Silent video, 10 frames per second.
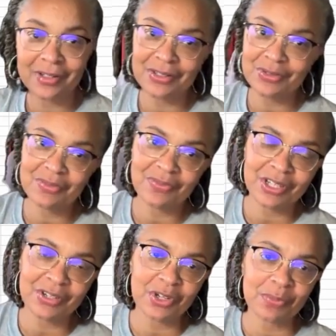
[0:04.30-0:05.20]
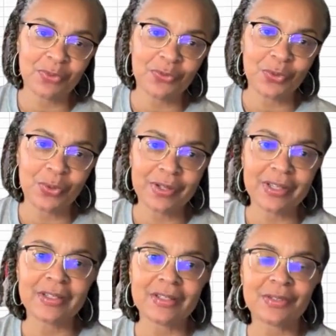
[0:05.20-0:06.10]
to do on video number 4
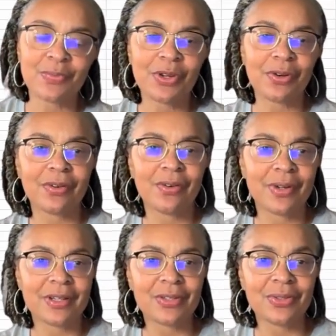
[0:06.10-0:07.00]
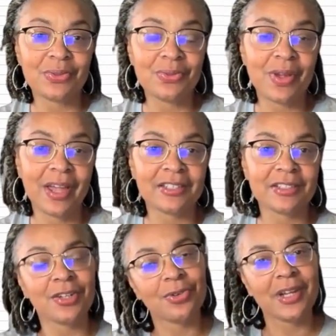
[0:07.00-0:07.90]
is we are going to
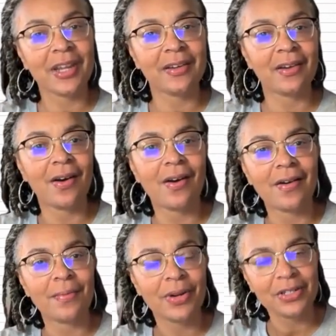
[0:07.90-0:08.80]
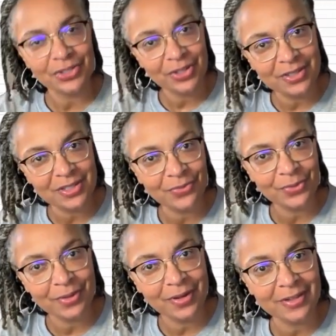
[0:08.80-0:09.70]
actually create our bar charts
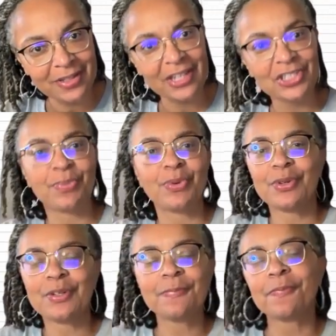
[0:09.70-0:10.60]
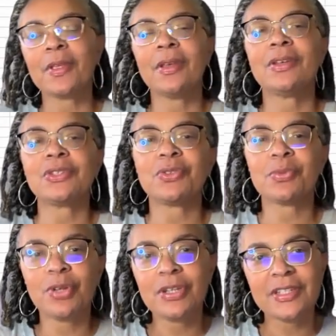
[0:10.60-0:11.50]
for our dashboard. So in the
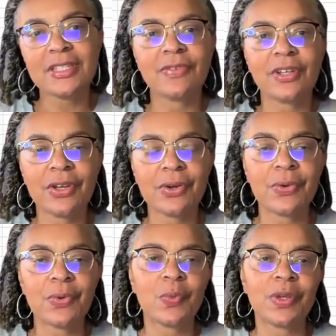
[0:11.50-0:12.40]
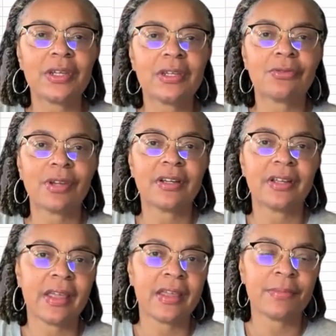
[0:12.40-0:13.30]
previous video, we
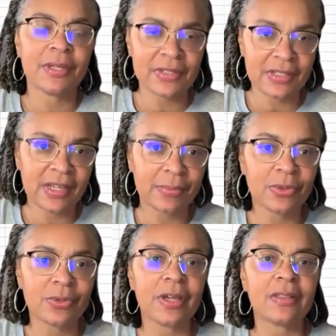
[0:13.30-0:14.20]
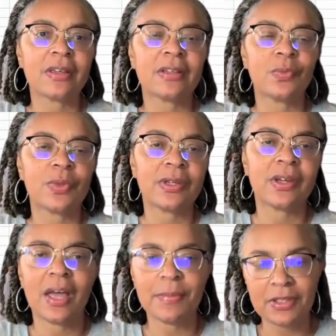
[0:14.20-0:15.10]
created a pivot table and then we
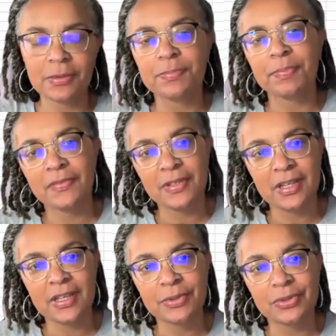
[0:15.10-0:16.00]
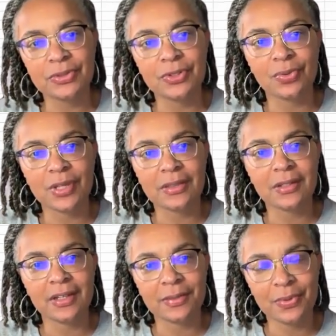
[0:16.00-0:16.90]
copied the pivot table to create the
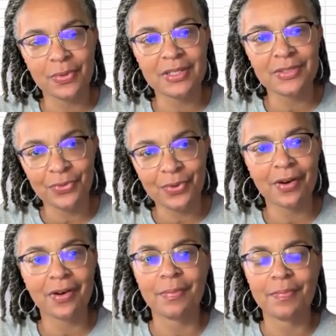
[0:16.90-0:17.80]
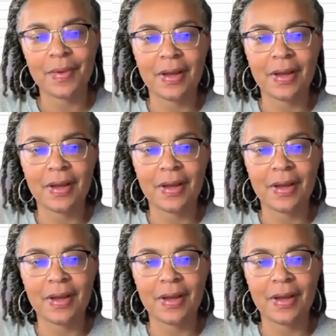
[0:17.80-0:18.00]
data points for our